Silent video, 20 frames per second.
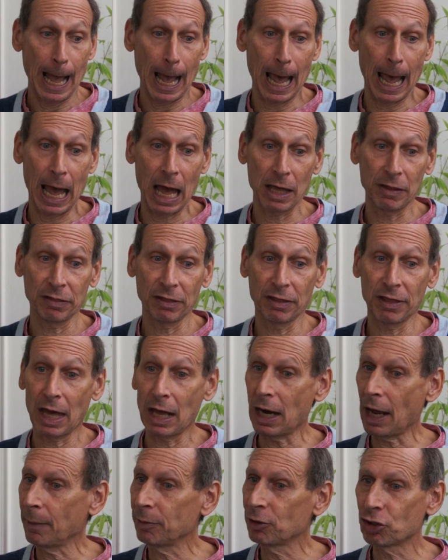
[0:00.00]
And
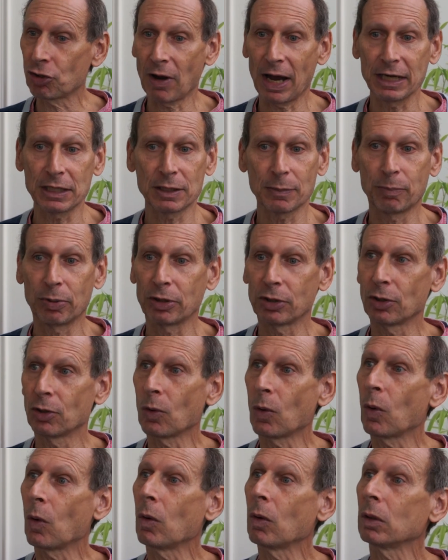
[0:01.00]
then I tried to put
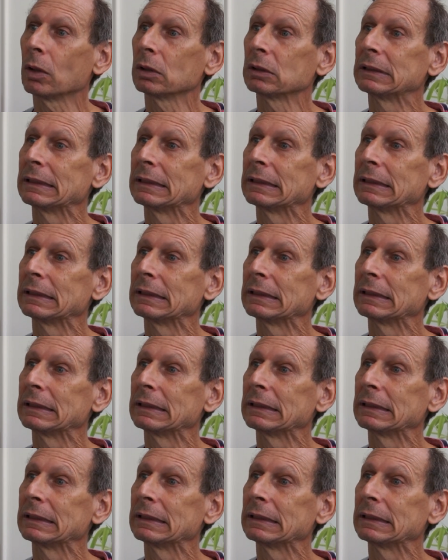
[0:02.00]
it all